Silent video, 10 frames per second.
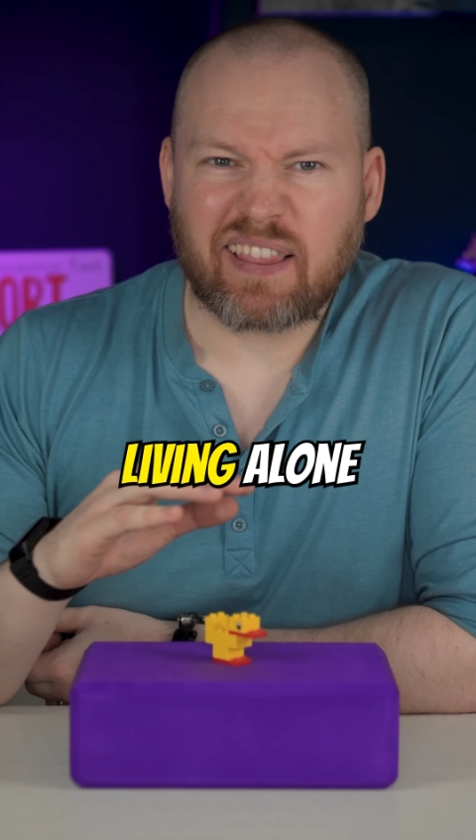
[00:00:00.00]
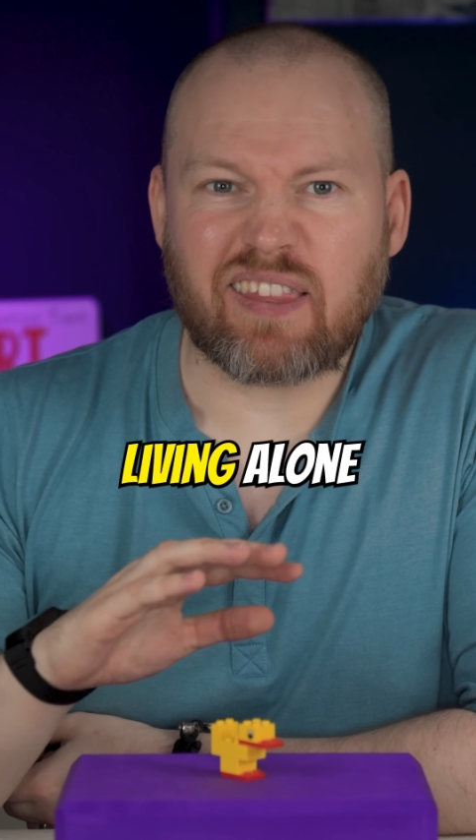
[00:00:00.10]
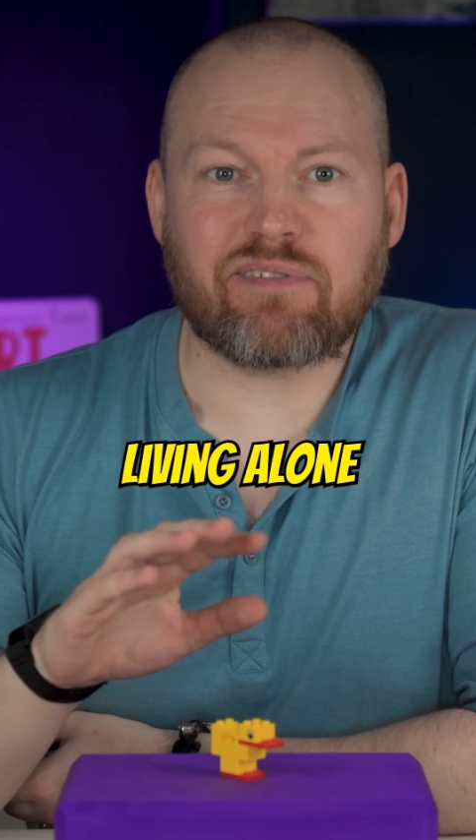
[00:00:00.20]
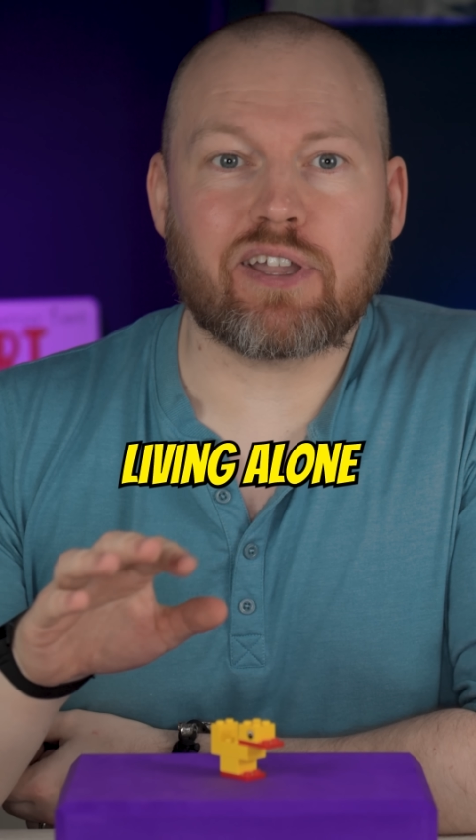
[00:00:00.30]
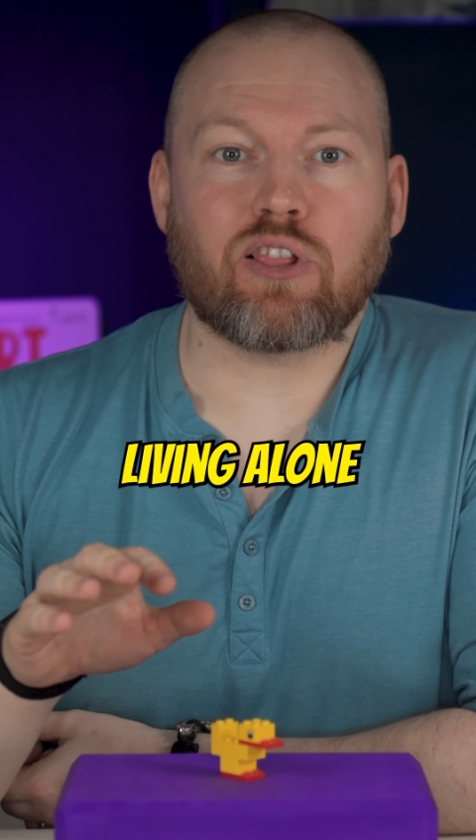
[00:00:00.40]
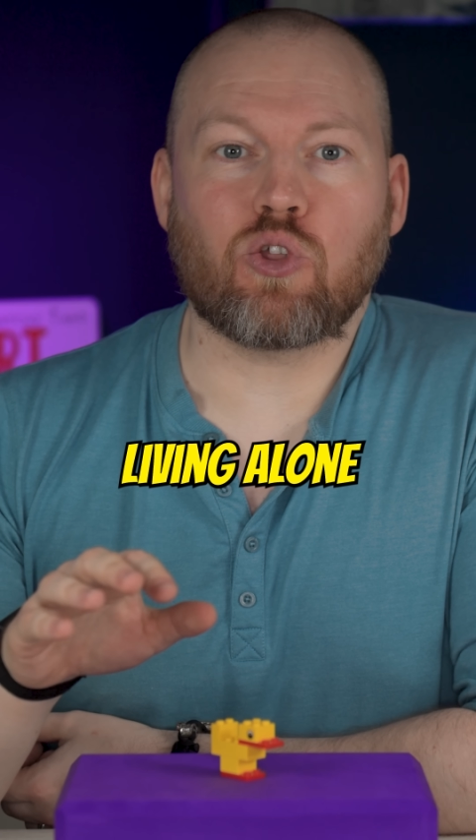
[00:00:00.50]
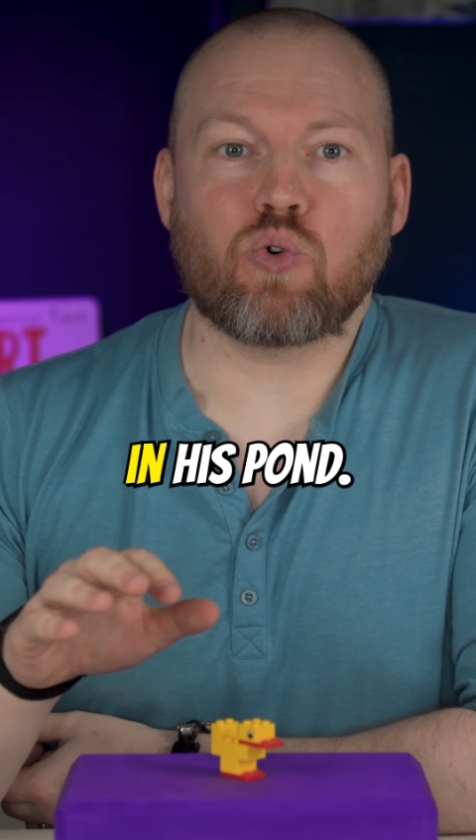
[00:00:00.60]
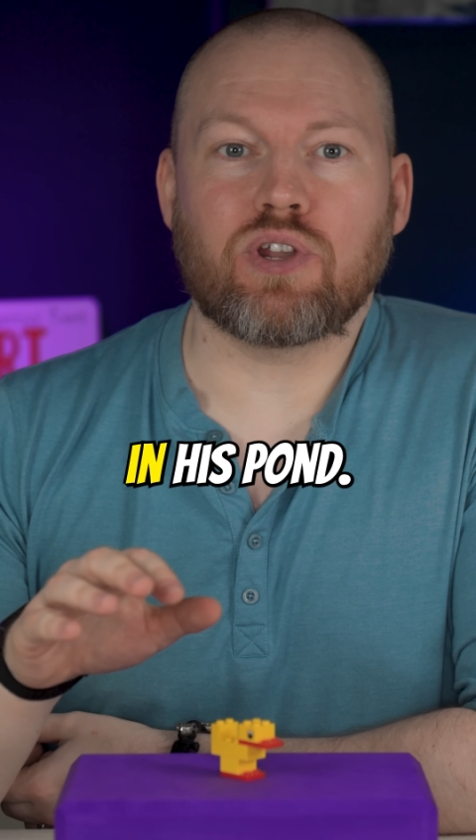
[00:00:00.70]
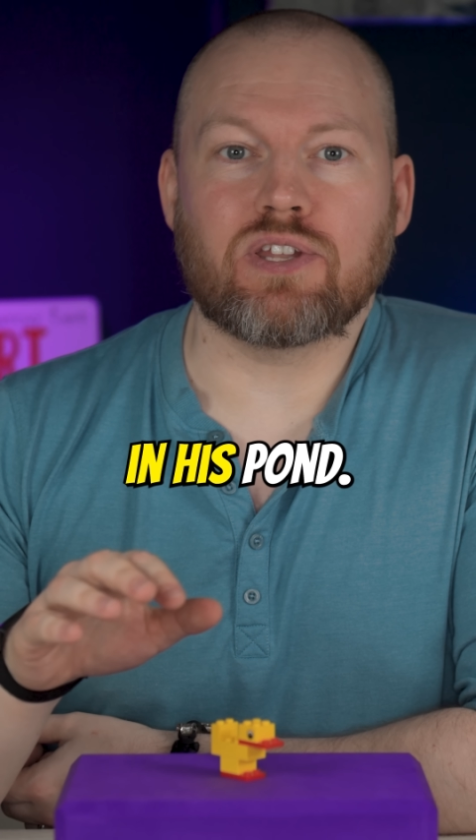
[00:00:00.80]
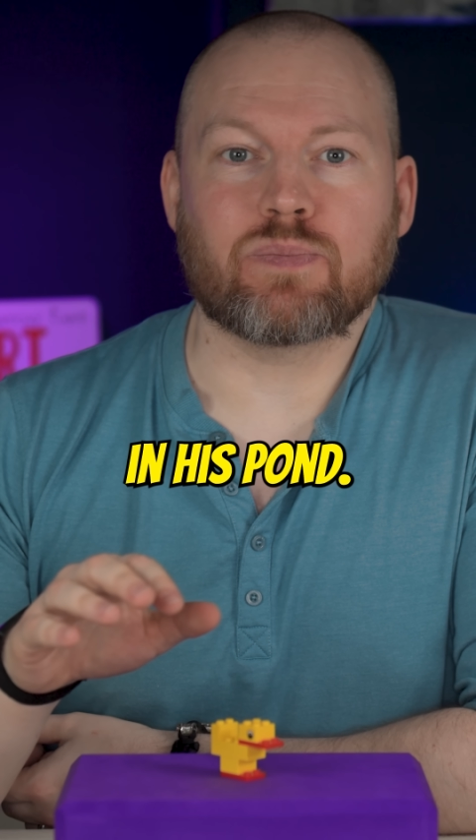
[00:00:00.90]
living
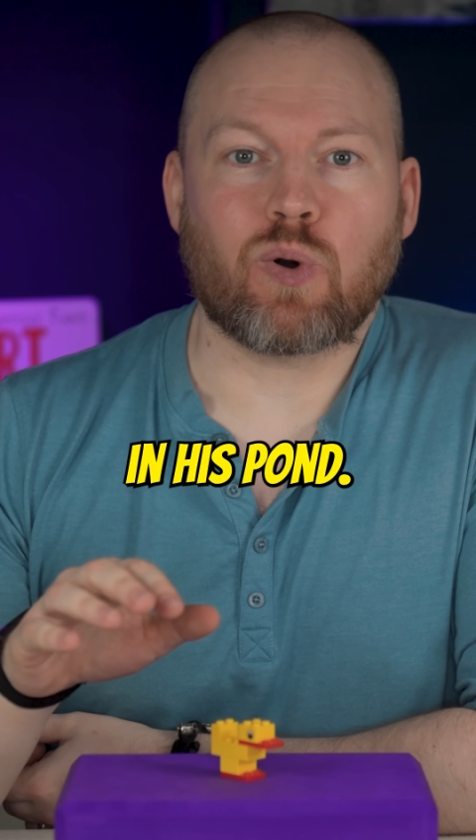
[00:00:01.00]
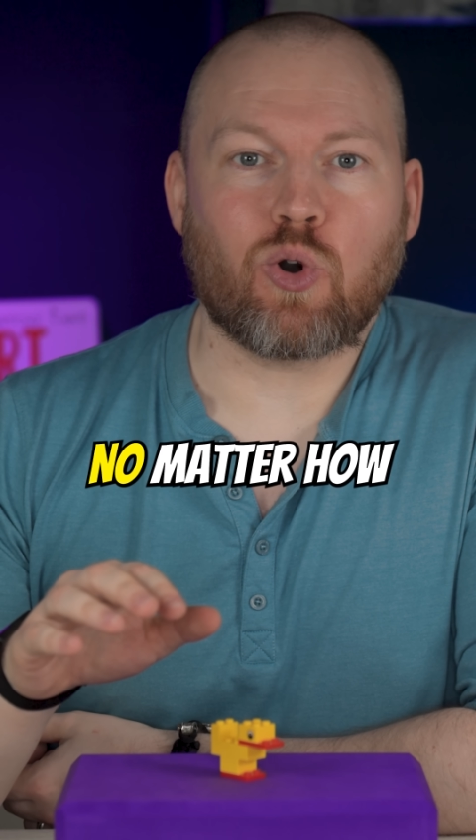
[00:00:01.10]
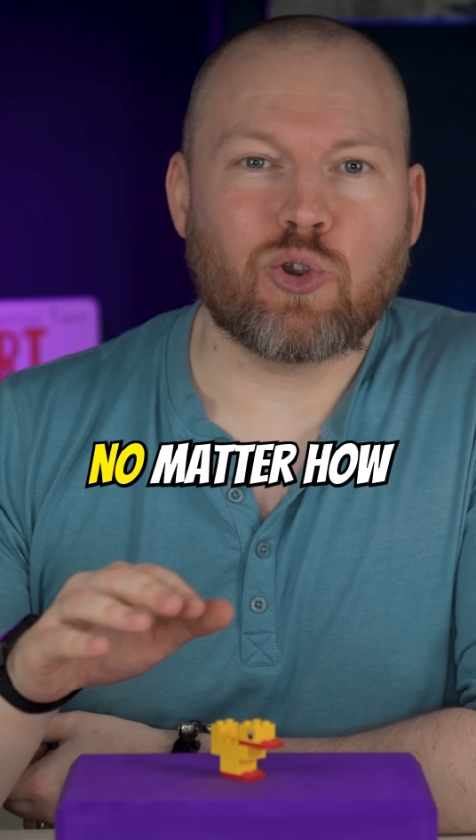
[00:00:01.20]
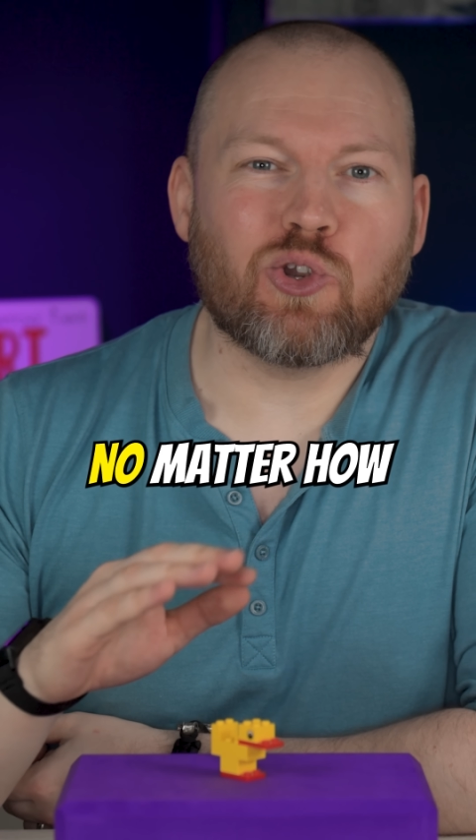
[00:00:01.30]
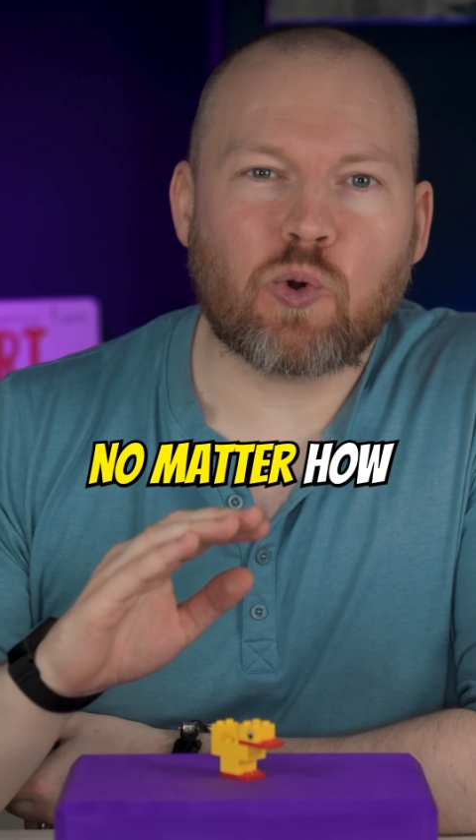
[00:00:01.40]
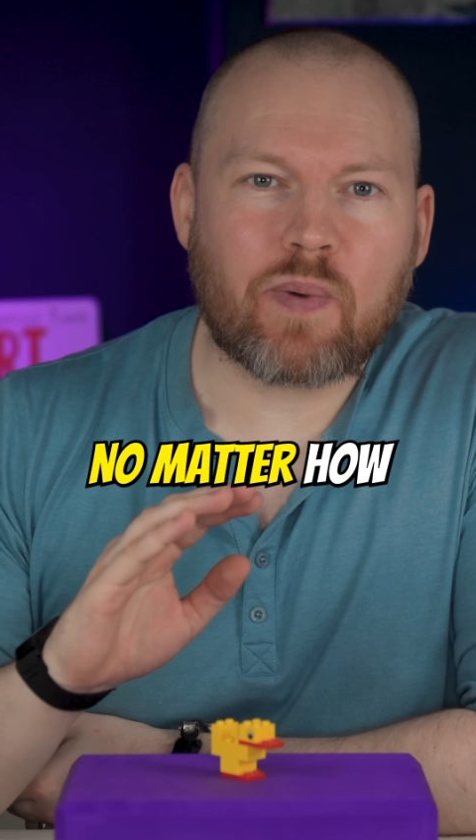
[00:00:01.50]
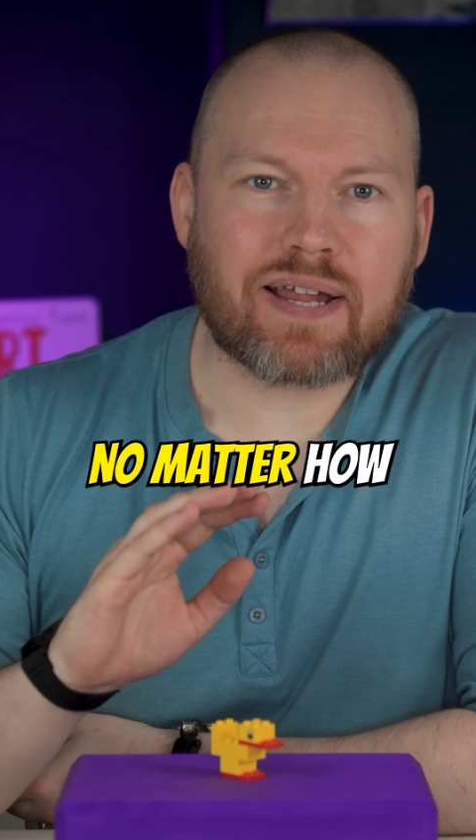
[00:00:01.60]
alone in his pond no